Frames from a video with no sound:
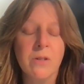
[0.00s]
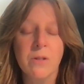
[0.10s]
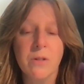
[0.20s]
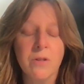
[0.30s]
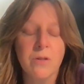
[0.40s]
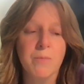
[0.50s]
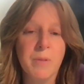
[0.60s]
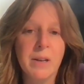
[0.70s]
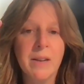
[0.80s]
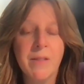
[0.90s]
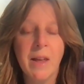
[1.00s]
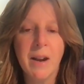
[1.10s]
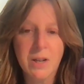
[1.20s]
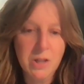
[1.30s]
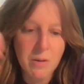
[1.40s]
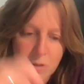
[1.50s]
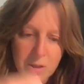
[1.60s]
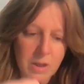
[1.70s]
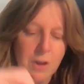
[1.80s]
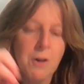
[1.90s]
to believe that Hashem
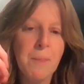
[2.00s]
is